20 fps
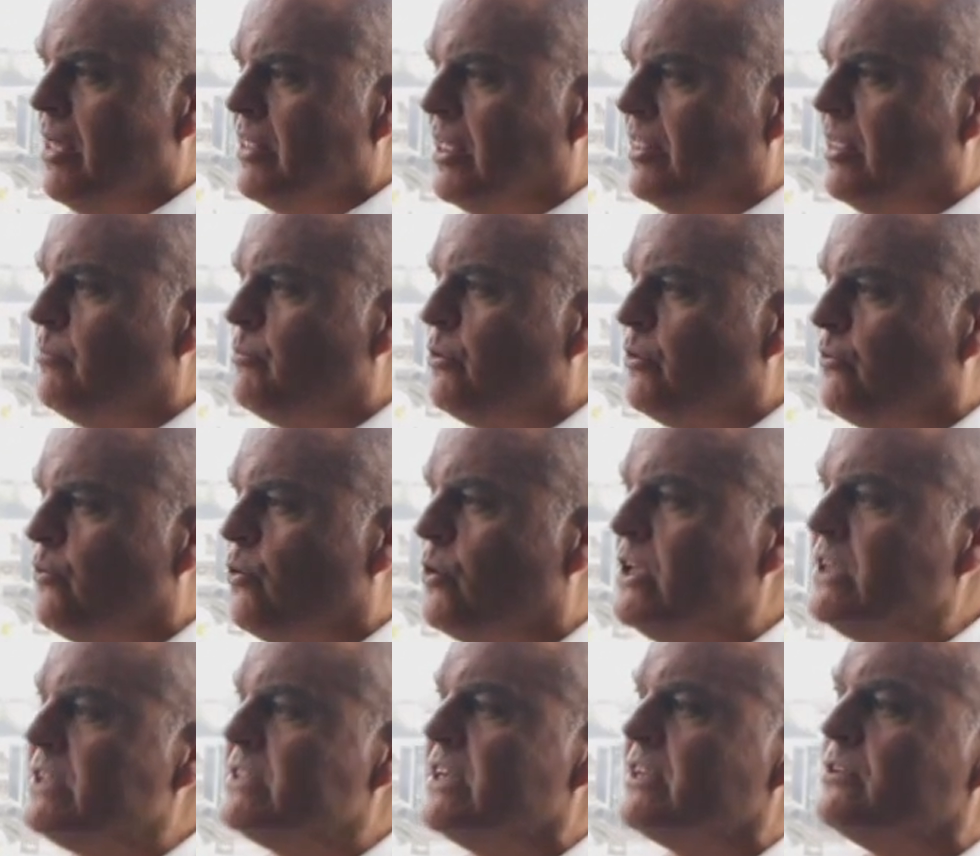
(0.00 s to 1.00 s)
They then put
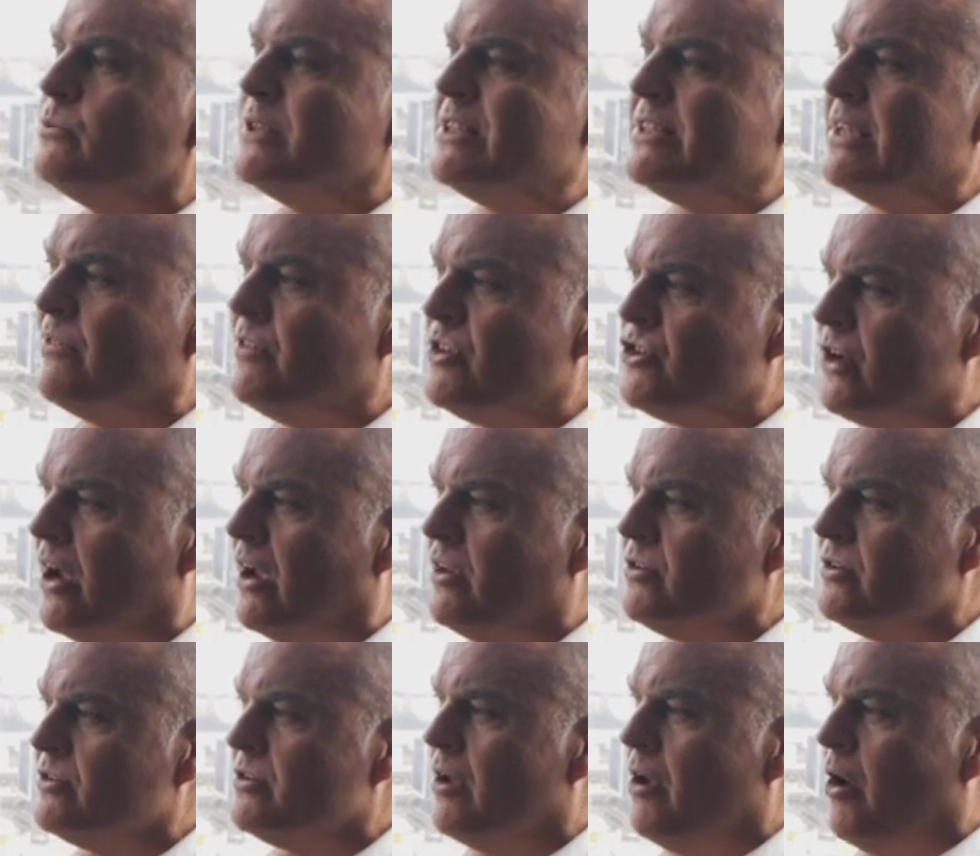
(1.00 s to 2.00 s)
46 with 7
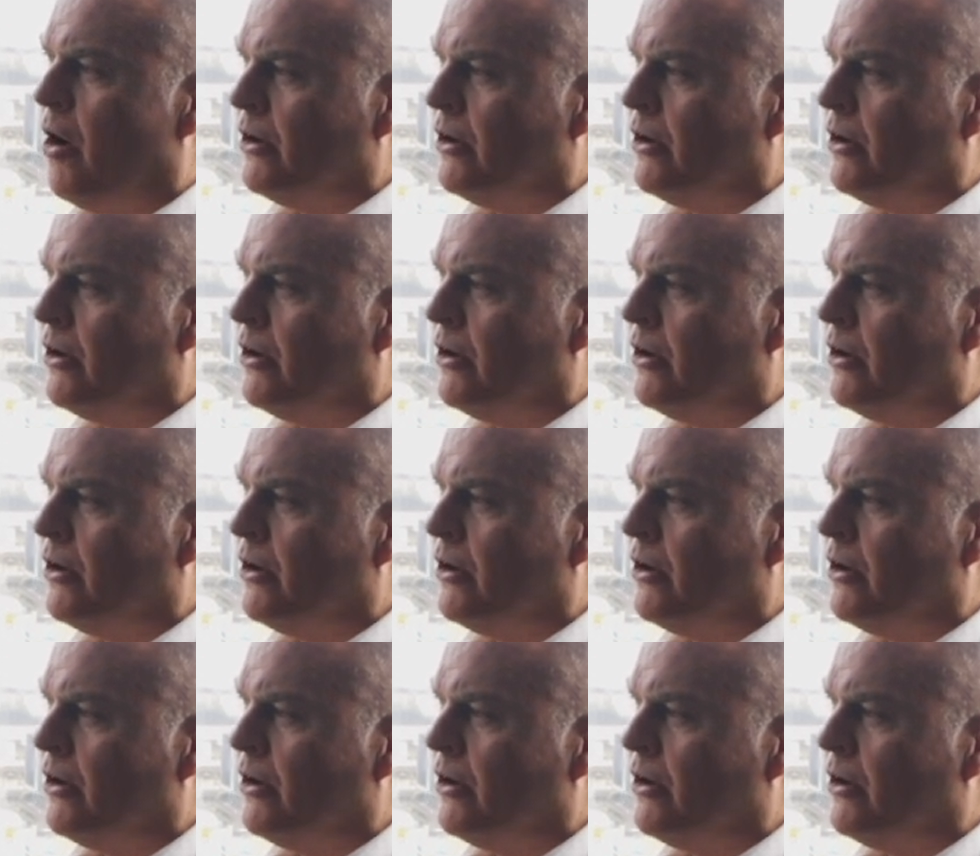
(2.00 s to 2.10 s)
changes